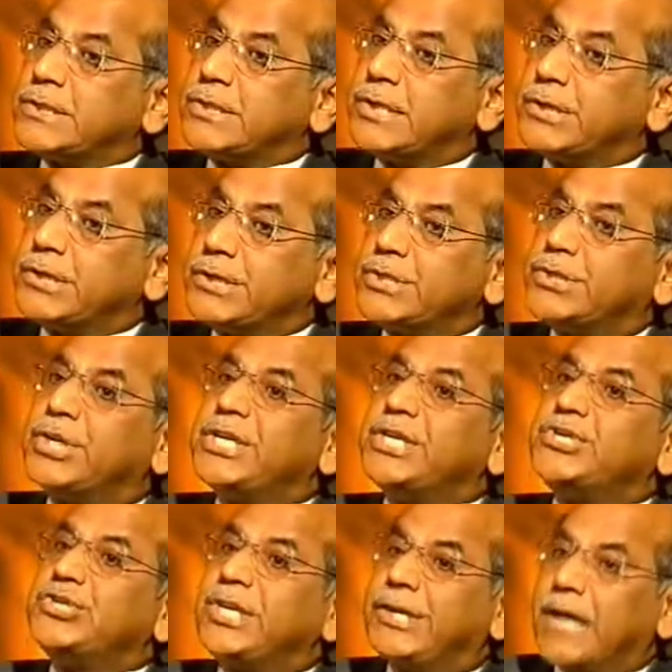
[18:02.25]
a certain
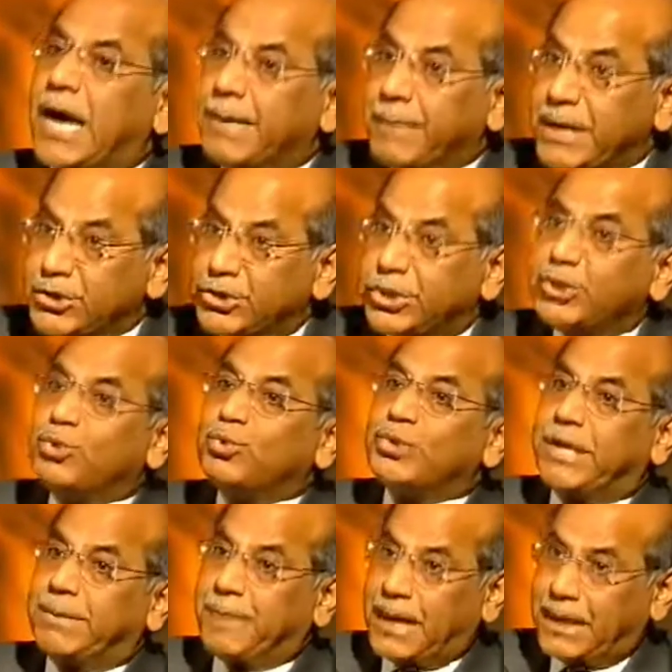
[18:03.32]
strategic dimension
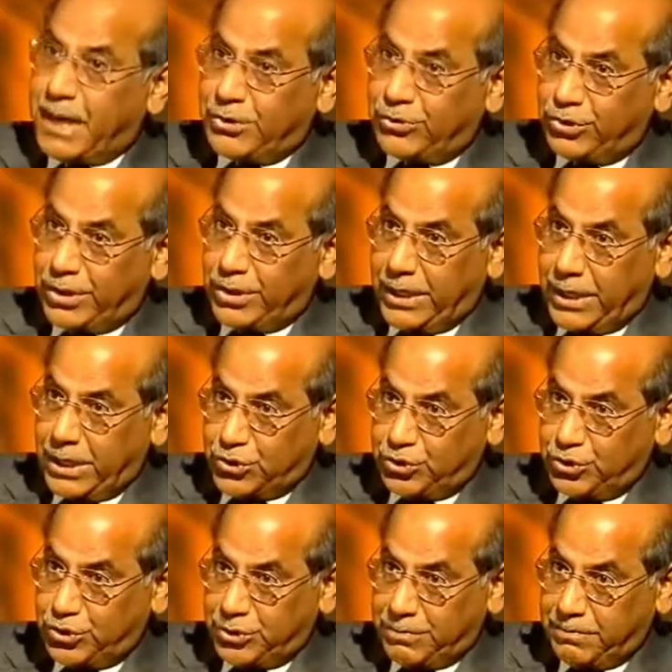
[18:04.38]
to their bilateral
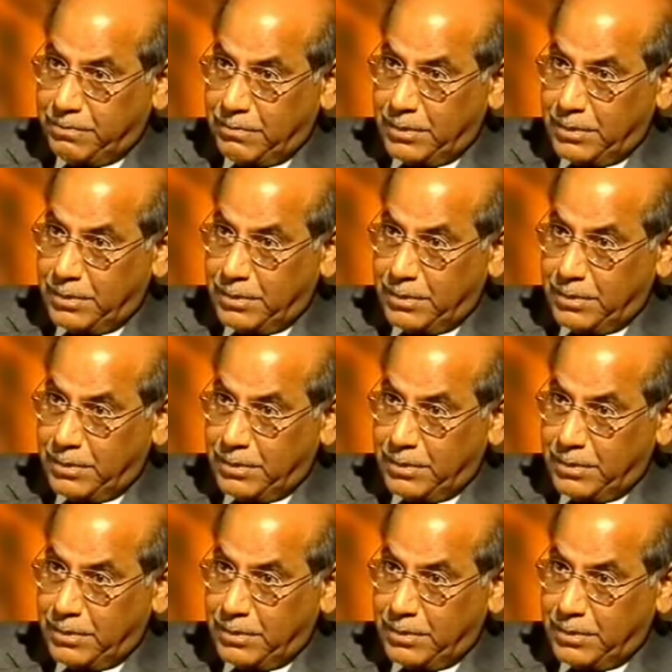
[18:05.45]
relationship.